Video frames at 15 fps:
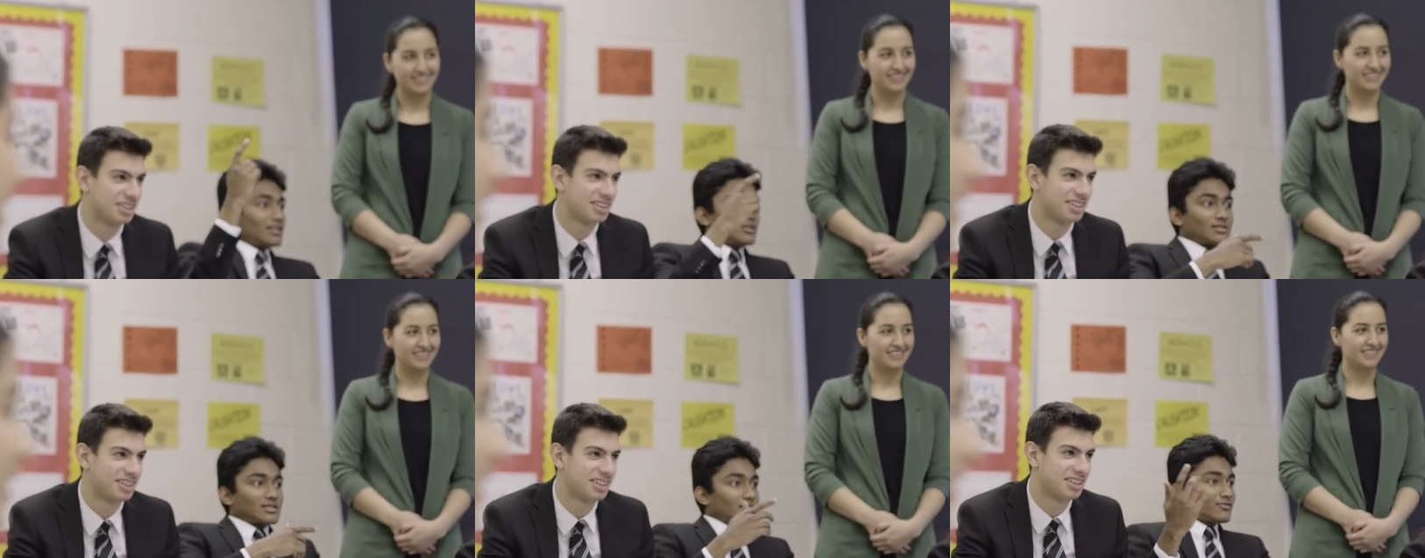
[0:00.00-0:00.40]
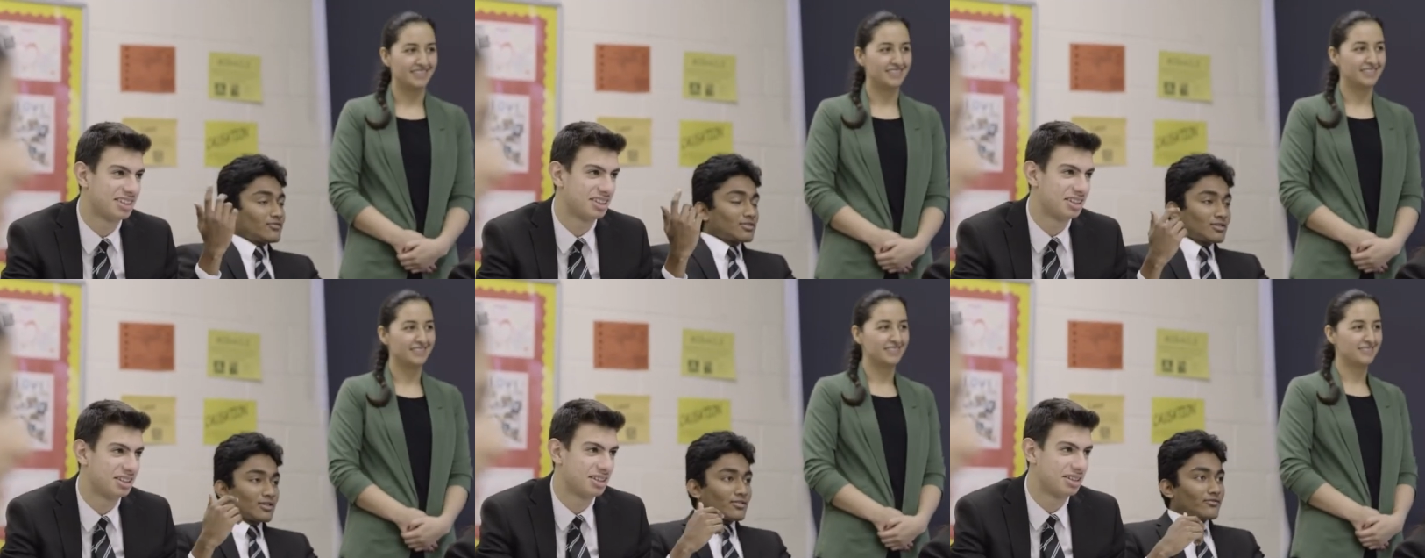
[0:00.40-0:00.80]
Speaker 1: coming
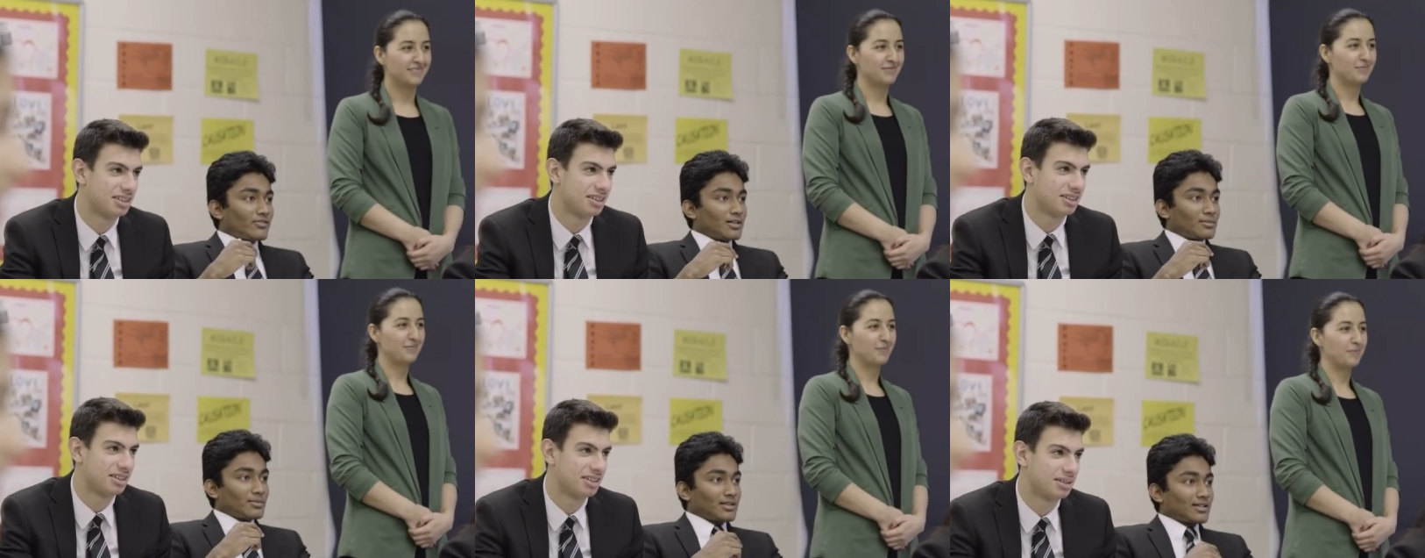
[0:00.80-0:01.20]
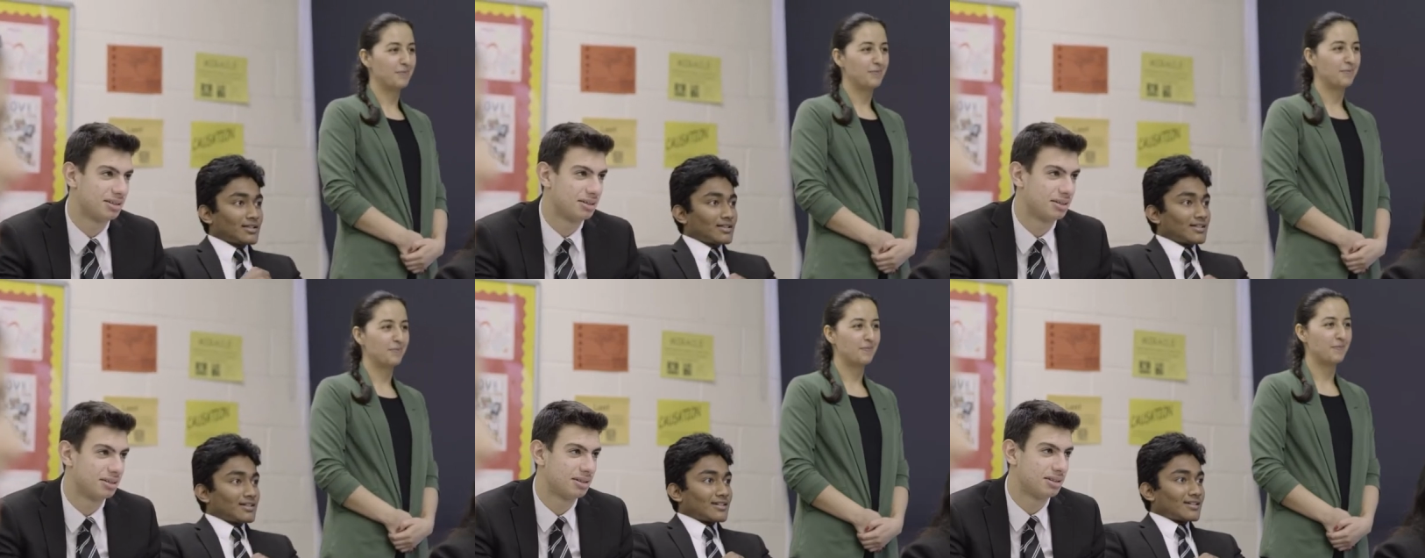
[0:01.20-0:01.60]
into the sixth
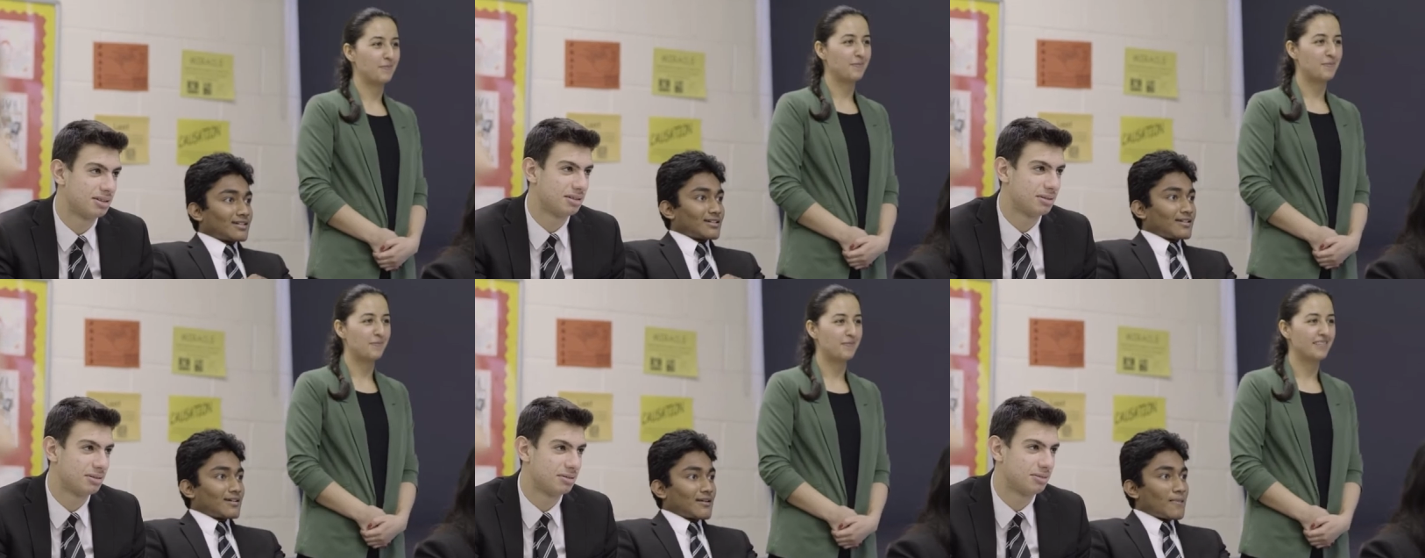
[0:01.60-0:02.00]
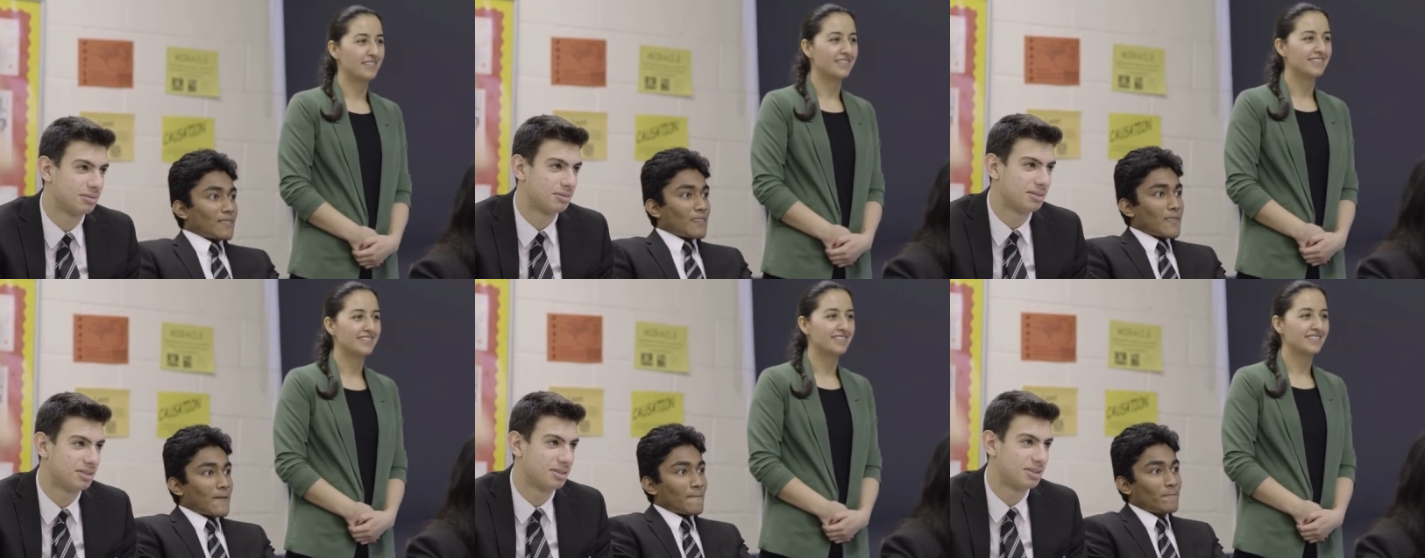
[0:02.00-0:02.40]
form and
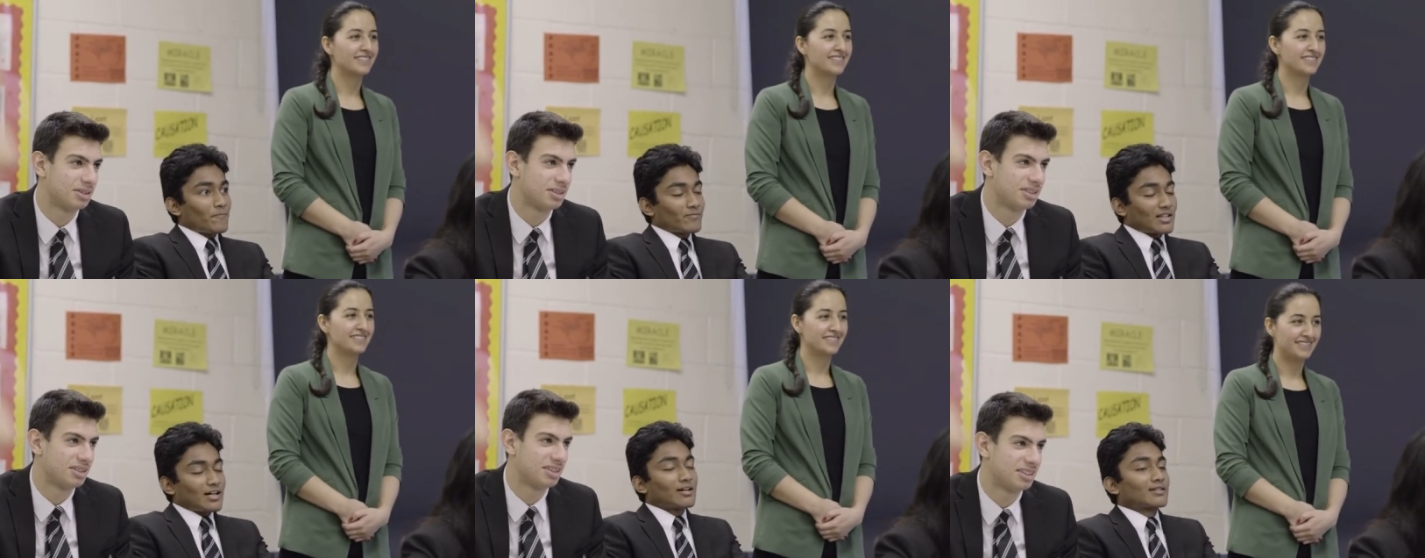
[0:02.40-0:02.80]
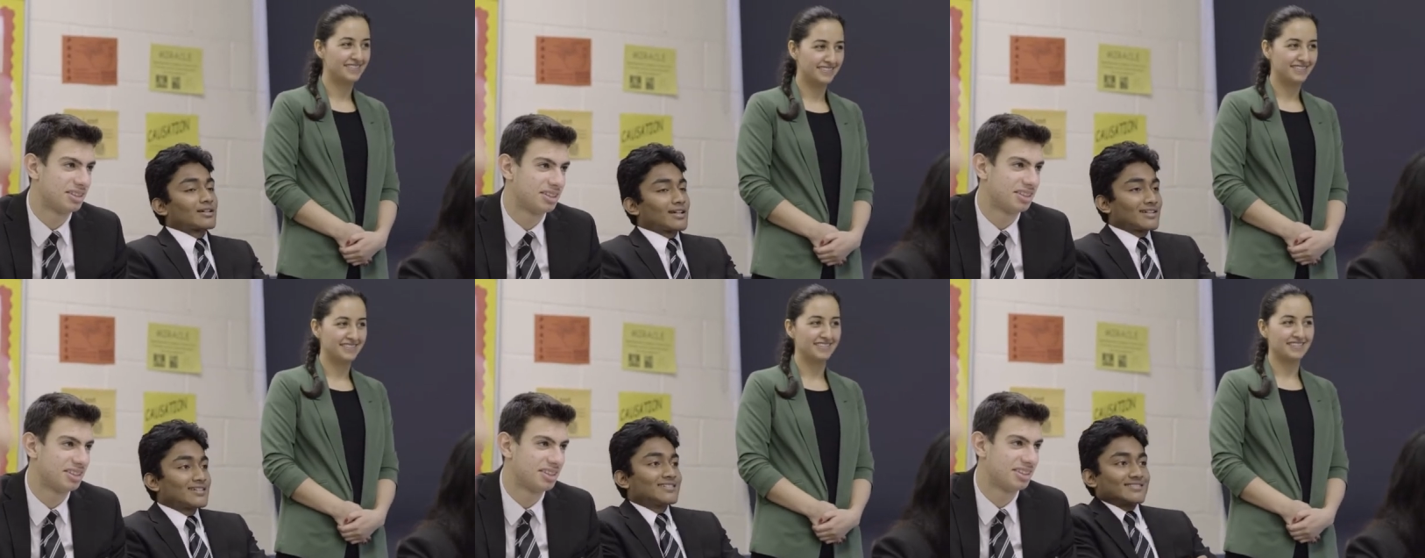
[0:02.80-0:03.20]
going on to, to get fabulous